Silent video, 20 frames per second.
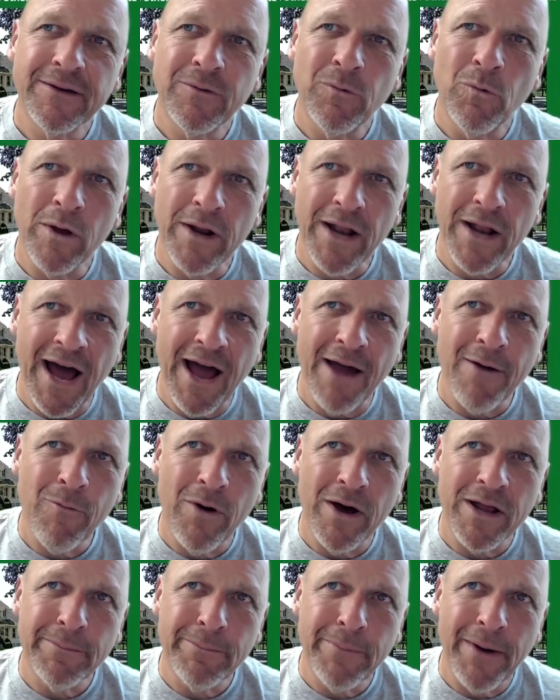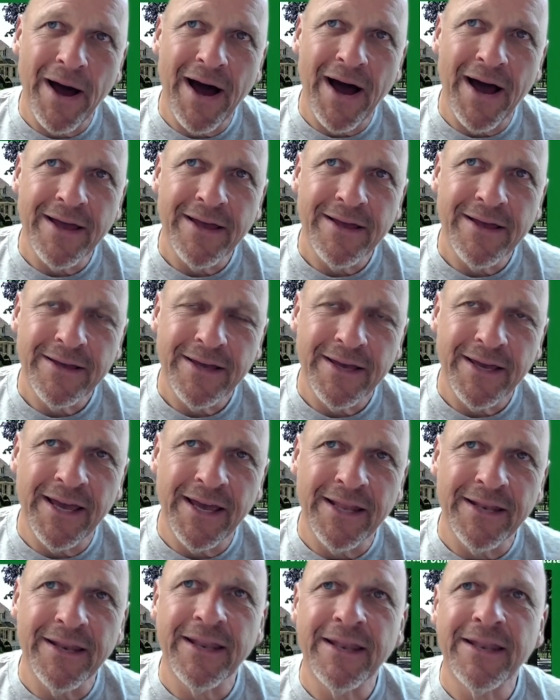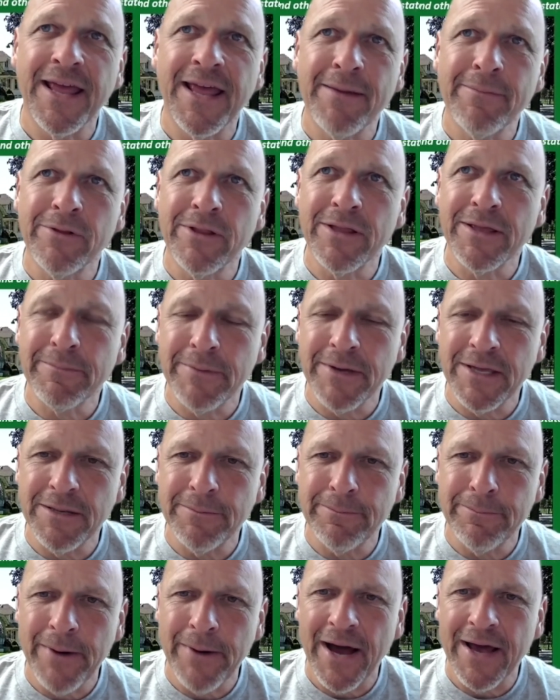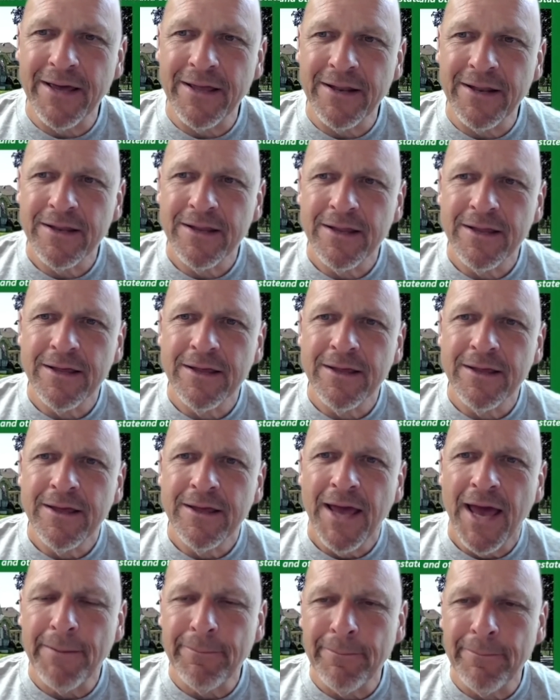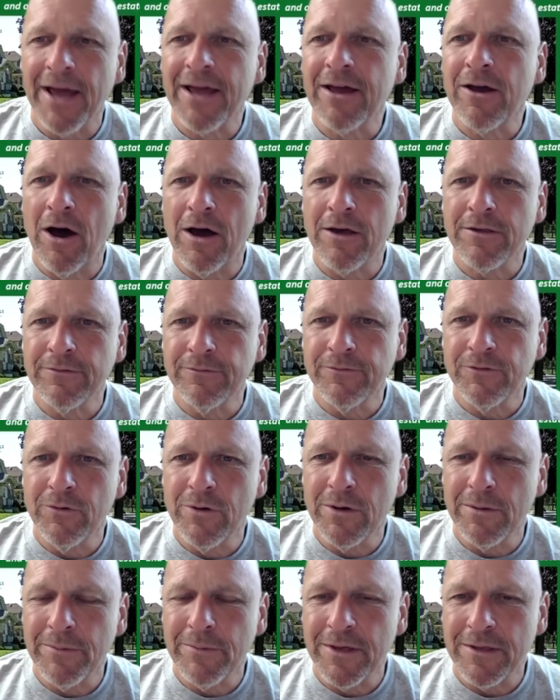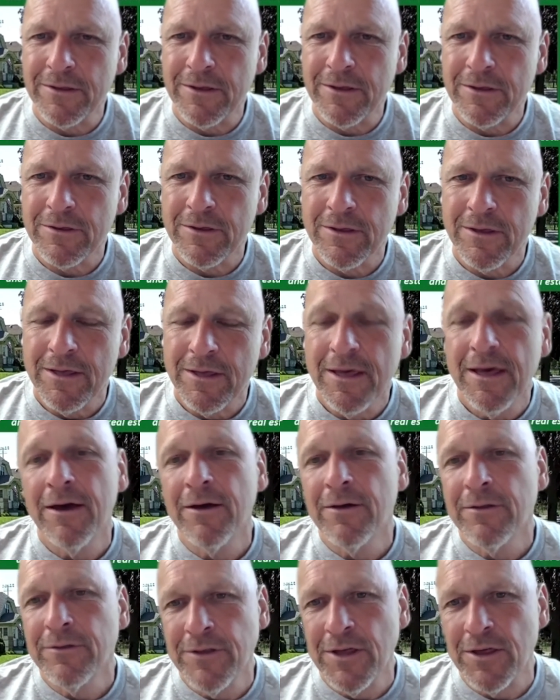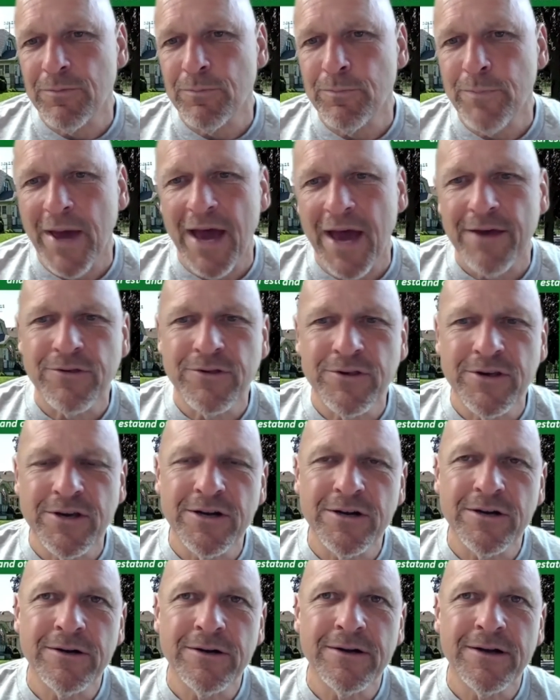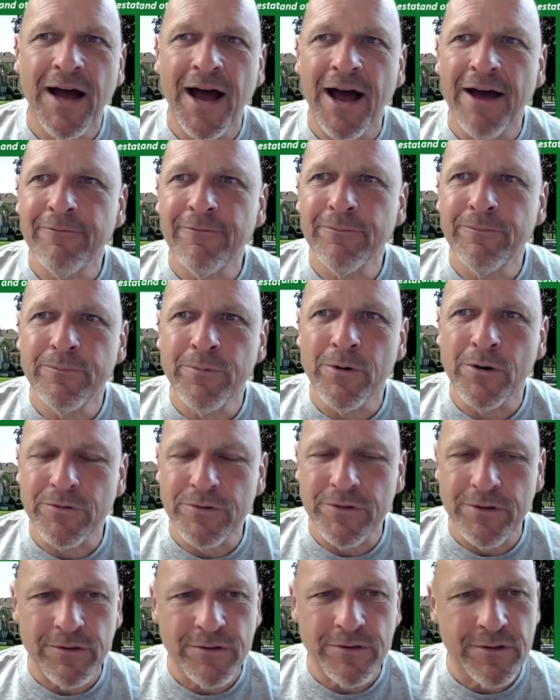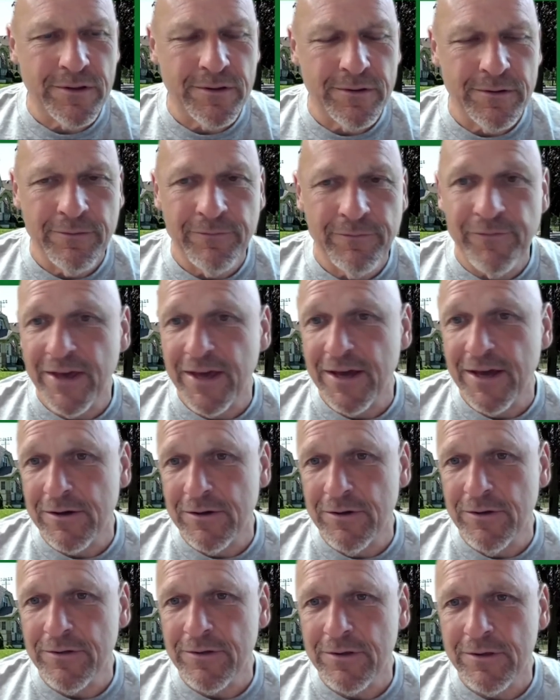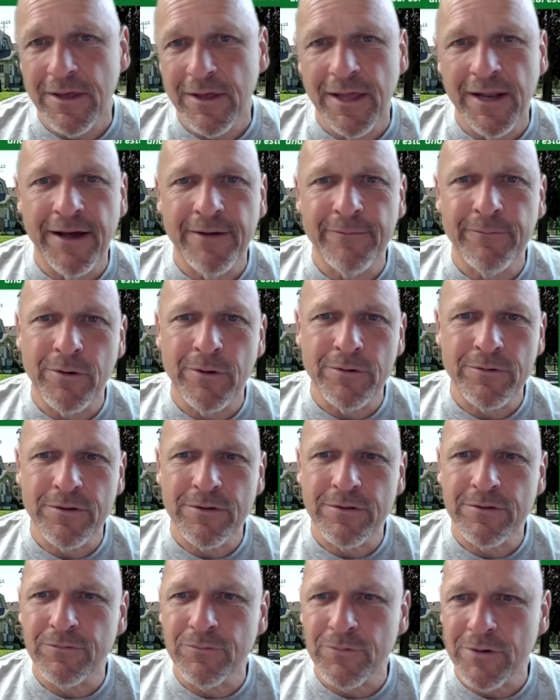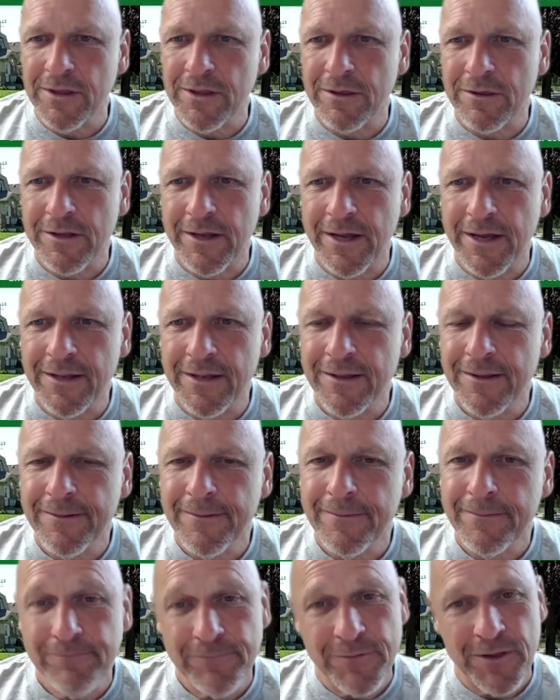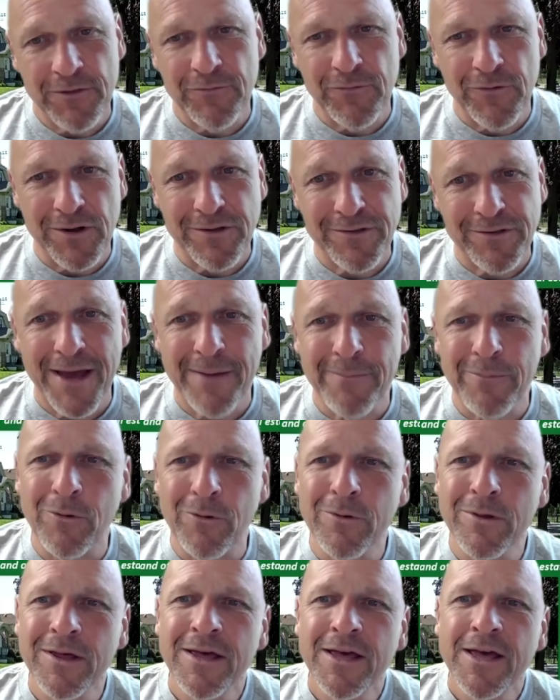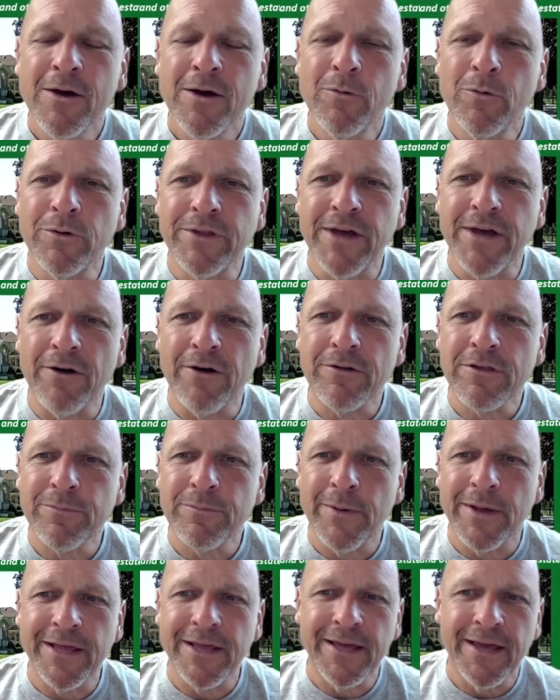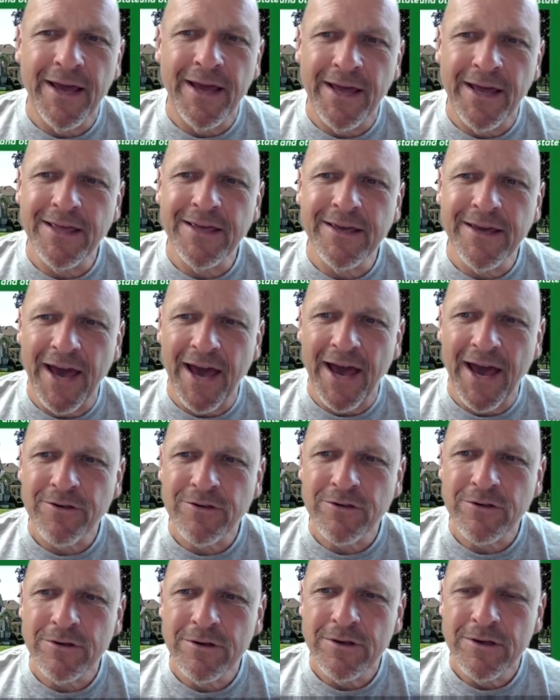what I want to buy and enabling me to buy it at my cost of doing business. This past year, I've purchased vehicles and I've purchased real estate, just for example, without spending any cash.